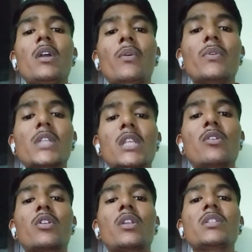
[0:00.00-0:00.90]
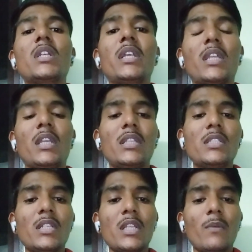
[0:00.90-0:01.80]
Which are related to genetic
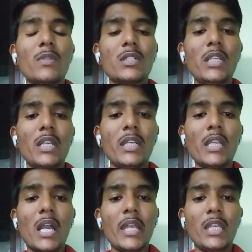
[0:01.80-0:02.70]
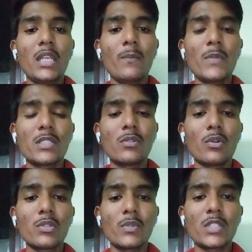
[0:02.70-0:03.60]
engineering, means DNA, RNA, means
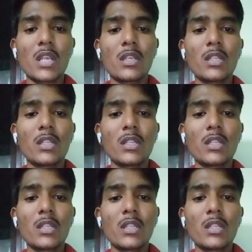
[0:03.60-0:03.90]
those which are